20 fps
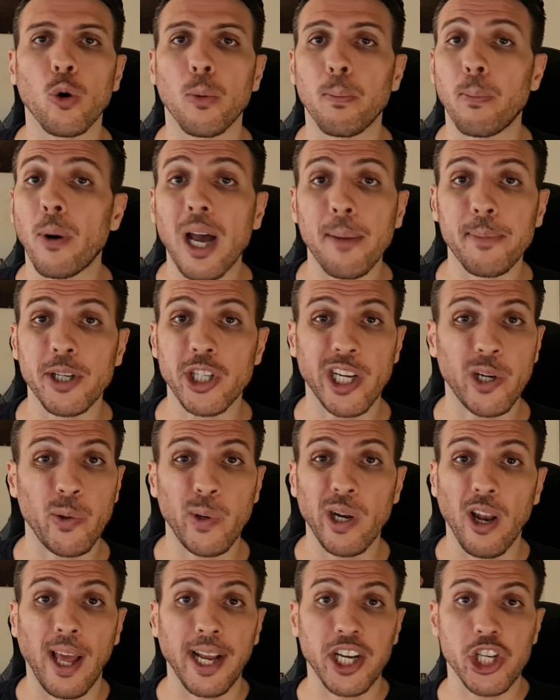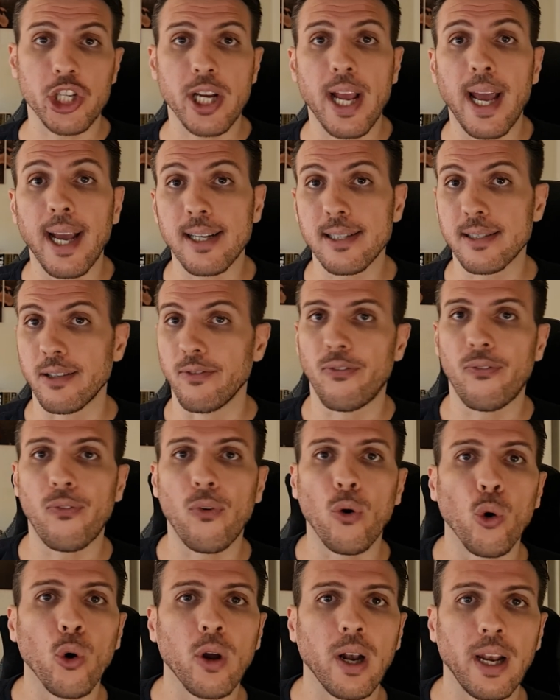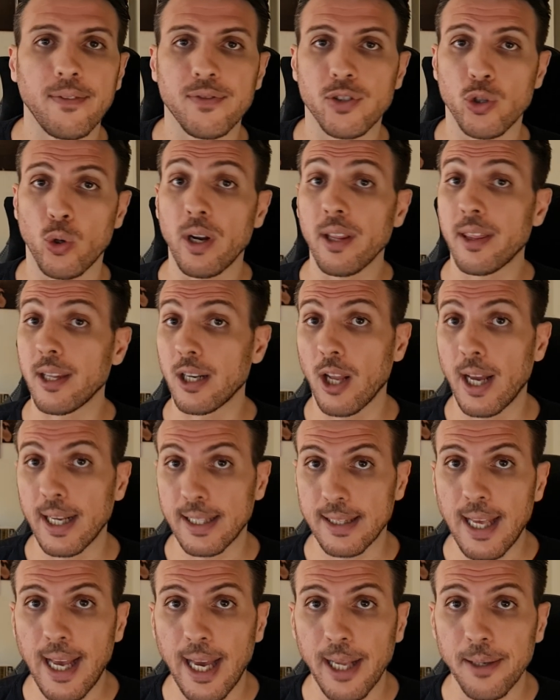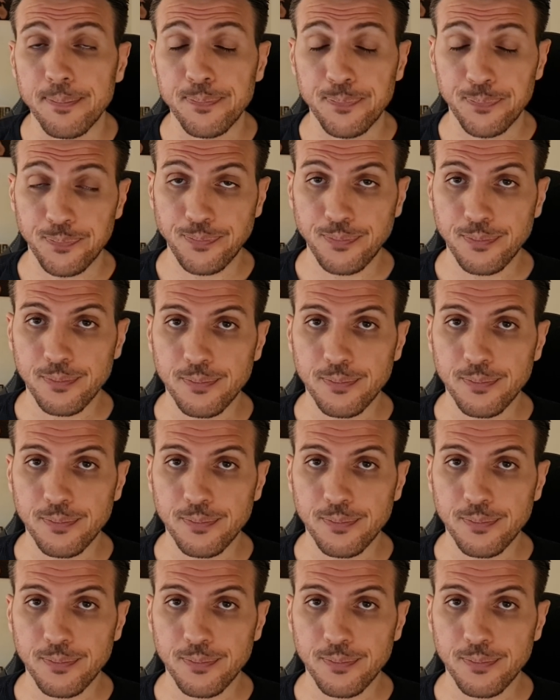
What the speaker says: or buy machinery like jacks and forklifts or anything like that.